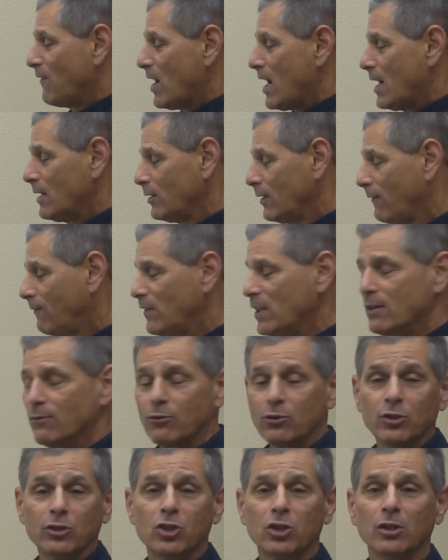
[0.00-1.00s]
finally,
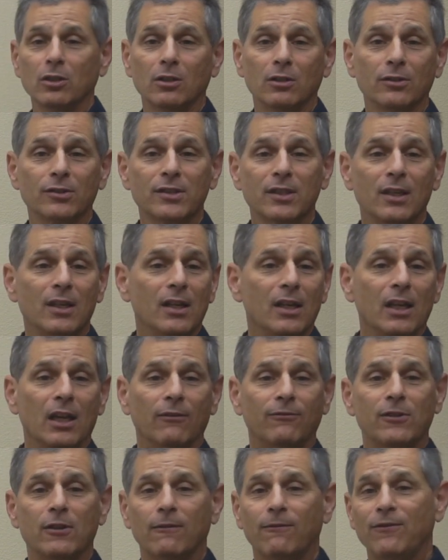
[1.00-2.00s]
fever and chills.
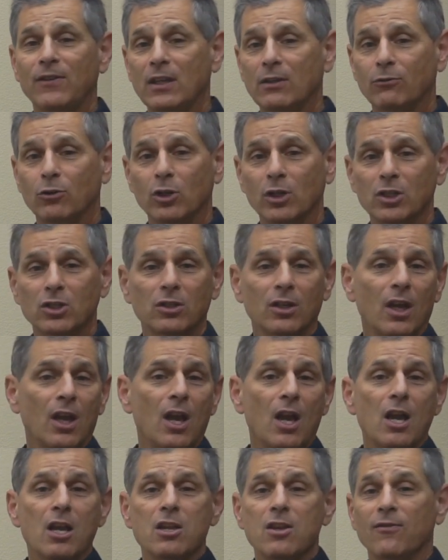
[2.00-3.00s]
If you're feverish,
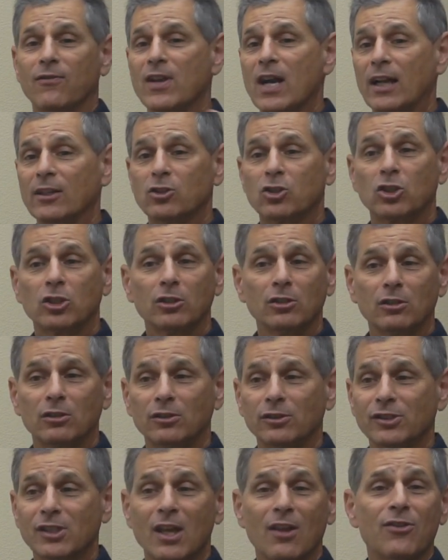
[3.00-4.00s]
you've got
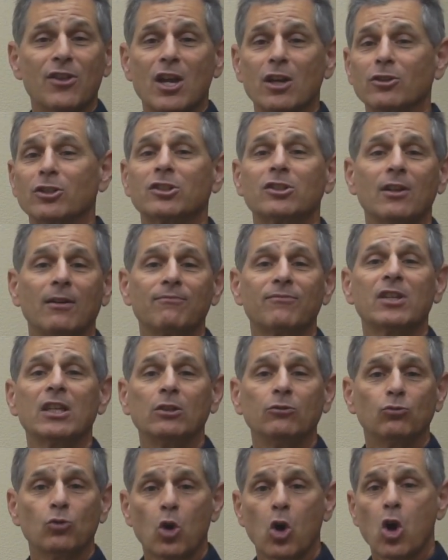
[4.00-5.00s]
chills, there's
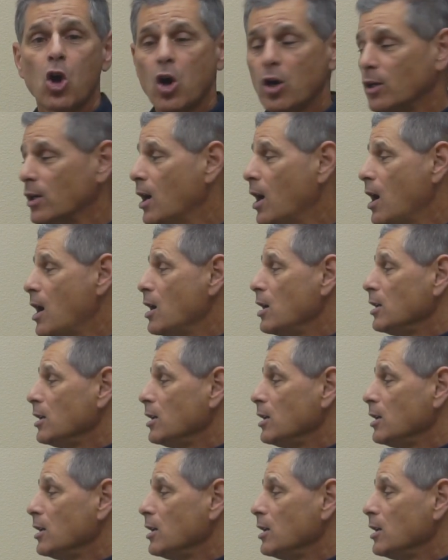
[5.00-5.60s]
something wrong.